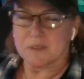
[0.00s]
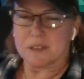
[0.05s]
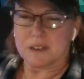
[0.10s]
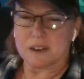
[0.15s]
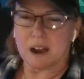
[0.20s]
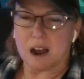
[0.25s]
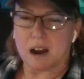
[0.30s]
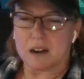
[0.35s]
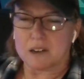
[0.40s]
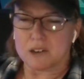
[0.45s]
the
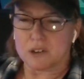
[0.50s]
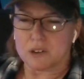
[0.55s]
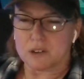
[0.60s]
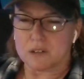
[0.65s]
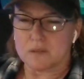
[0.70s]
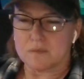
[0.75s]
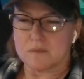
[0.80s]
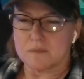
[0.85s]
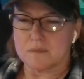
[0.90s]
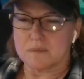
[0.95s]
doctor,
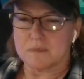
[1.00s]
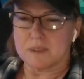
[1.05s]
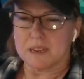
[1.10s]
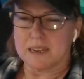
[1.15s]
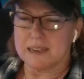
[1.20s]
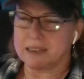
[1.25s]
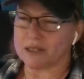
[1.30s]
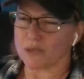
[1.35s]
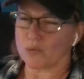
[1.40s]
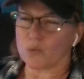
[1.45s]

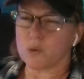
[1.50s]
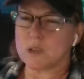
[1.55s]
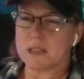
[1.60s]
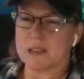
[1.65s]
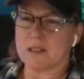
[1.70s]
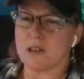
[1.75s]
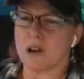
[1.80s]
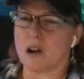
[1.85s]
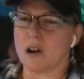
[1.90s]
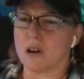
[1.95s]
in his
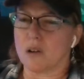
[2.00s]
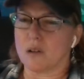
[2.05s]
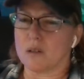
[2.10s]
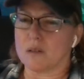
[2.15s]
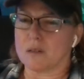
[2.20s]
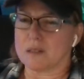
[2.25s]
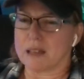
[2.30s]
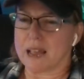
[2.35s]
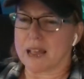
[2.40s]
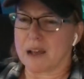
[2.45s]
really long
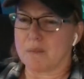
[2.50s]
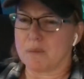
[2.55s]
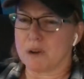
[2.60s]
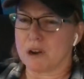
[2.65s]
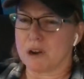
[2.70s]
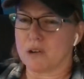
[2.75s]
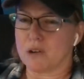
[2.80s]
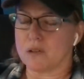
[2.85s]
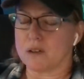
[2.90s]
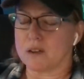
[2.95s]
lab
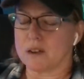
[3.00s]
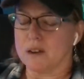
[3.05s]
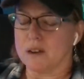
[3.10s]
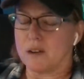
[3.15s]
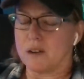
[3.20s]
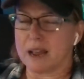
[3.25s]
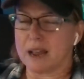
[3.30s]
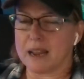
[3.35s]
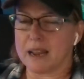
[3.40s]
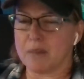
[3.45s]
coat,
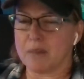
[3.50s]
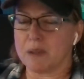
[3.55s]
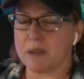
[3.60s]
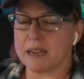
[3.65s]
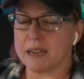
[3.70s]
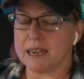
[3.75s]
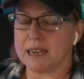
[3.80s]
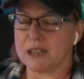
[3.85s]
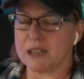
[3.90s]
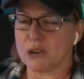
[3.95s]
and I kept
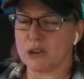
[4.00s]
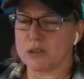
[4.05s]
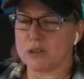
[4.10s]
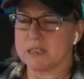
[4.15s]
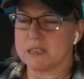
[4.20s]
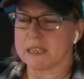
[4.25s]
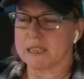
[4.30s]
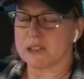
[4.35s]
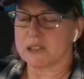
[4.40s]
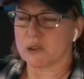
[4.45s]
making
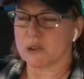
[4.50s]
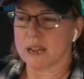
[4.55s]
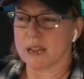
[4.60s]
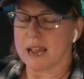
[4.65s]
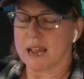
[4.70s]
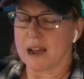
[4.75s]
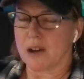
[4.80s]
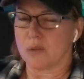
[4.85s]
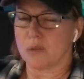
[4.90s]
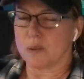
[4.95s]
jokes yesterday
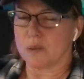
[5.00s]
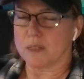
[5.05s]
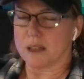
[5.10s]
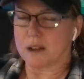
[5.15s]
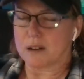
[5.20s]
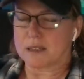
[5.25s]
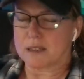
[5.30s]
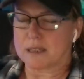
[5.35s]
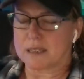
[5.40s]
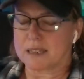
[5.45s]
how
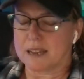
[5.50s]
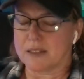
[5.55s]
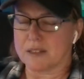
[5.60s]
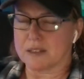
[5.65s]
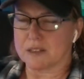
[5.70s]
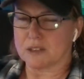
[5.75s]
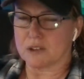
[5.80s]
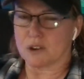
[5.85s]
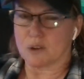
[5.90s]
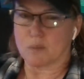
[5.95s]
without a
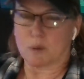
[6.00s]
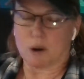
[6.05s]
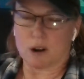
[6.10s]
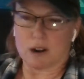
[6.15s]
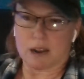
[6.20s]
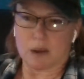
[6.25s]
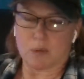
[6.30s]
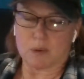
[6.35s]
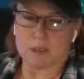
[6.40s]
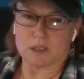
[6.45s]
stethoscope
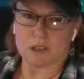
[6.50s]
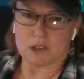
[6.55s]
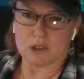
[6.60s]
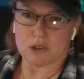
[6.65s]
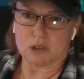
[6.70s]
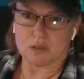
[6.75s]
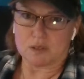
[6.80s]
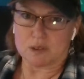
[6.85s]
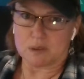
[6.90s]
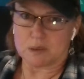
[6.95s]
on, I wasn't
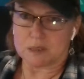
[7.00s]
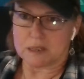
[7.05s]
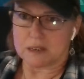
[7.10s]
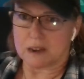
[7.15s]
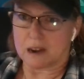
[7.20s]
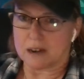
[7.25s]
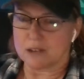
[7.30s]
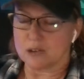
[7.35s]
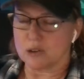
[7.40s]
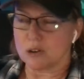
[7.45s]
sure if he was a
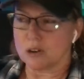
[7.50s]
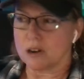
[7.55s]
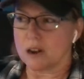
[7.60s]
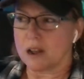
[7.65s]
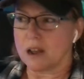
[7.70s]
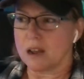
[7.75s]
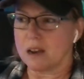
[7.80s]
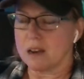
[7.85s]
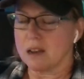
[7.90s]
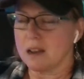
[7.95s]
doctor or
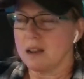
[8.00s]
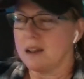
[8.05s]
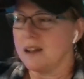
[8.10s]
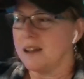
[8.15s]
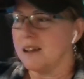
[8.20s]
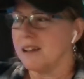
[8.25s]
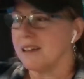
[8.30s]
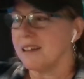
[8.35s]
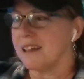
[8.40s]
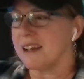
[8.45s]
not.
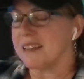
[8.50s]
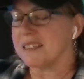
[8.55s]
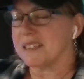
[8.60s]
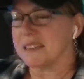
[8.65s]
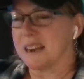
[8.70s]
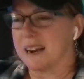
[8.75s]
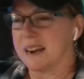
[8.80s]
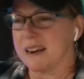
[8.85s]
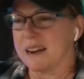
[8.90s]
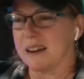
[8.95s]
Last
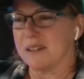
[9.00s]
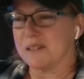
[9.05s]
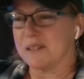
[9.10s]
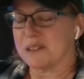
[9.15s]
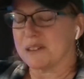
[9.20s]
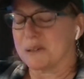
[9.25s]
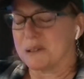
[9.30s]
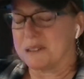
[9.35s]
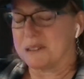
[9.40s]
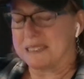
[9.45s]
night, I
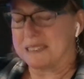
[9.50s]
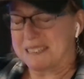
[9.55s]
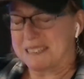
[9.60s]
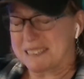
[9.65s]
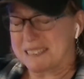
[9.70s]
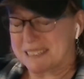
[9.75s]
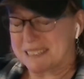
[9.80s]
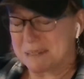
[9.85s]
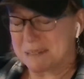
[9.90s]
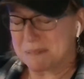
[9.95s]
was going to
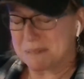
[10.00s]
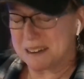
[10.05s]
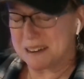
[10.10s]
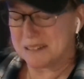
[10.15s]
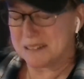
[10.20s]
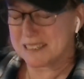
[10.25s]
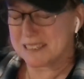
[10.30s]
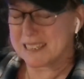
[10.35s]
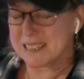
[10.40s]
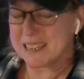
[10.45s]
sleep and
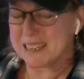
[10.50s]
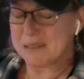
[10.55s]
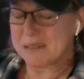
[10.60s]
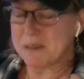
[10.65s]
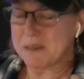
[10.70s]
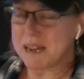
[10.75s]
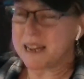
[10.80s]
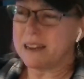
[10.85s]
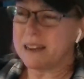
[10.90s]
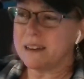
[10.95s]
I was thinking,
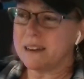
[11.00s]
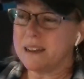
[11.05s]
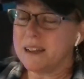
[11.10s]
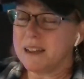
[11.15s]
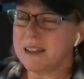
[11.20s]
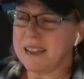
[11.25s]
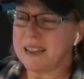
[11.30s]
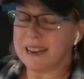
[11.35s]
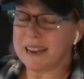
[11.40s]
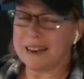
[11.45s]
man,
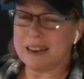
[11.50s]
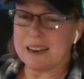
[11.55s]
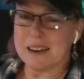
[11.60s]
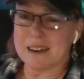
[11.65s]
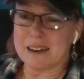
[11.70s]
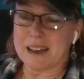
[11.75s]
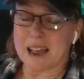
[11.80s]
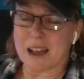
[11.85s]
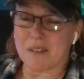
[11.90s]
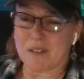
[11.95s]
he
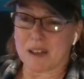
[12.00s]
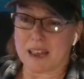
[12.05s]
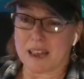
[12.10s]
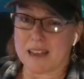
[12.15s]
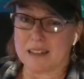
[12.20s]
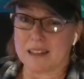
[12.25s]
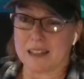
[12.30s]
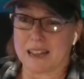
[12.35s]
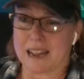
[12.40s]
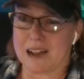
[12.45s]
needed to have a
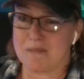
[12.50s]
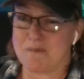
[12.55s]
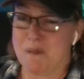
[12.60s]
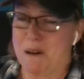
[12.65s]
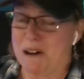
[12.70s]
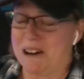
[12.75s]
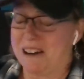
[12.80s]
headlamp,